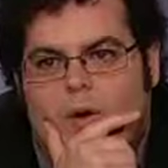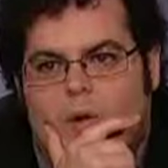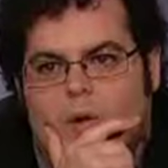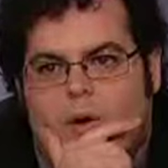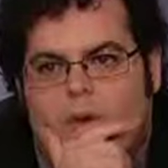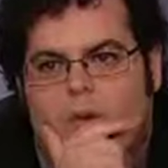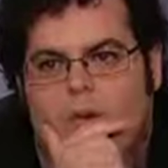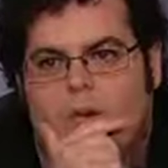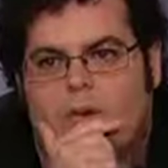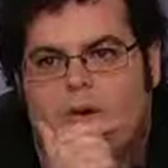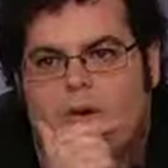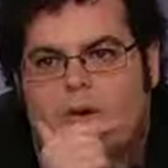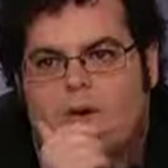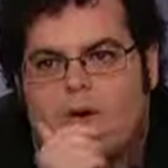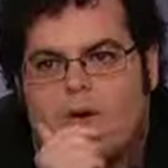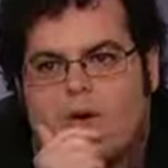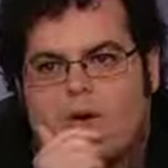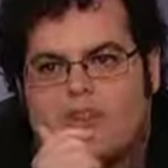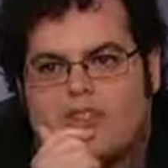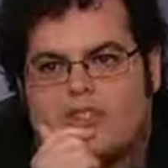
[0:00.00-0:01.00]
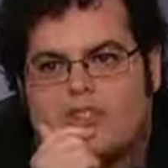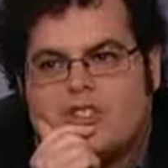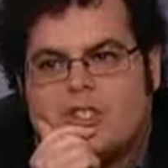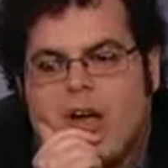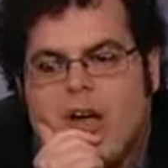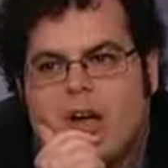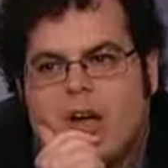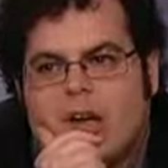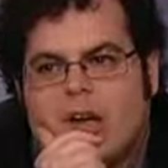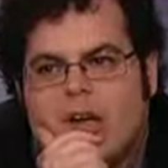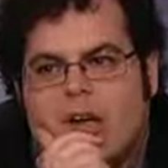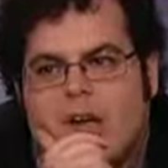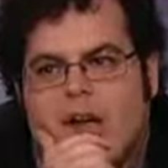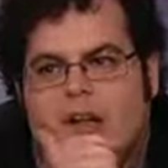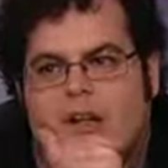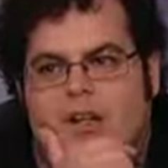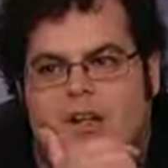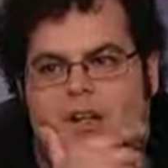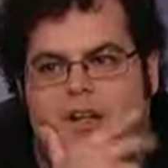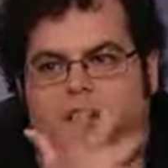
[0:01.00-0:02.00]
why don't we do a song?
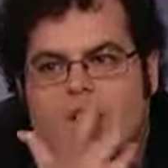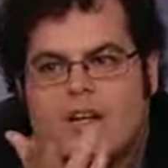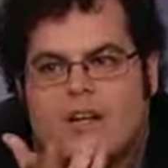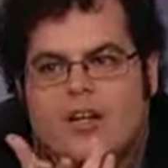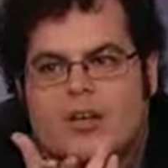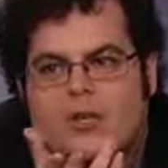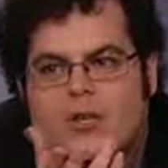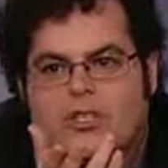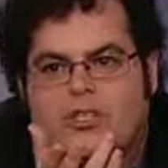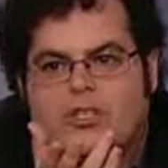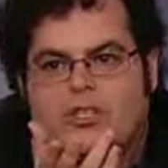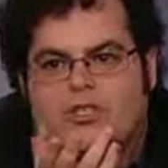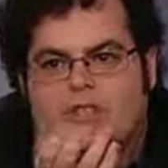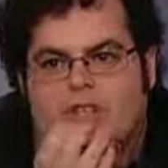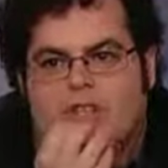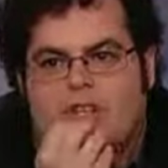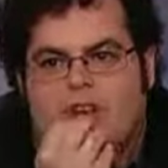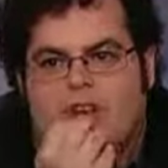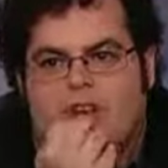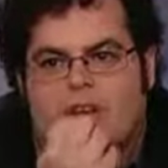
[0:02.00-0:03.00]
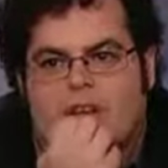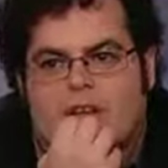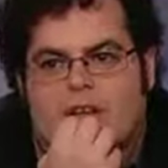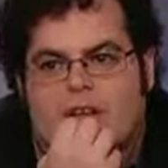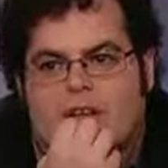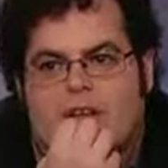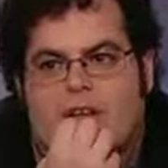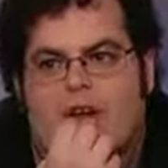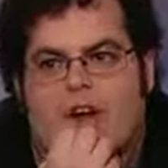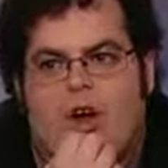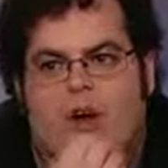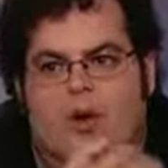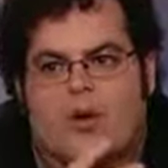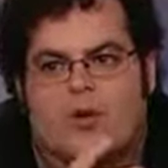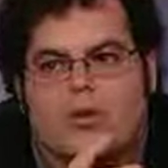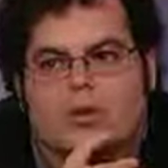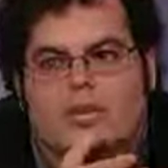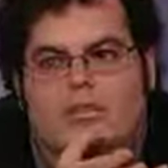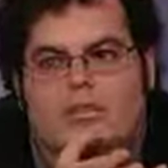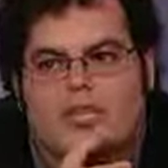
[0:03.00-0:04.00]
An original song, an
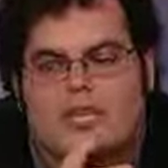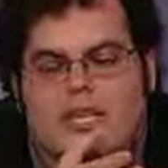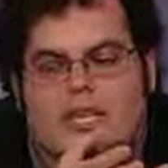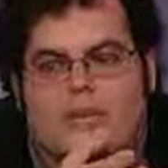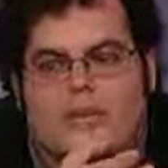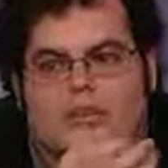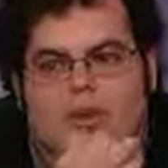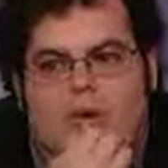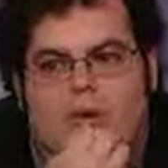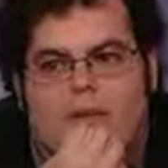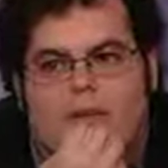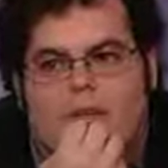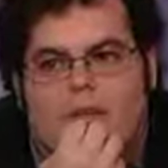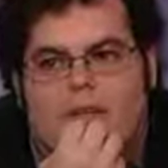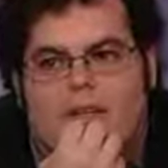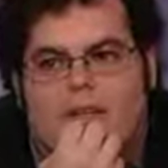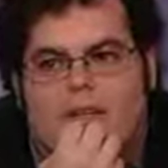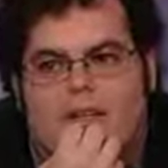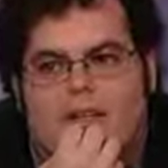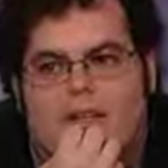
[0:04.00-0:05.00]
ode to Keith Olbermann.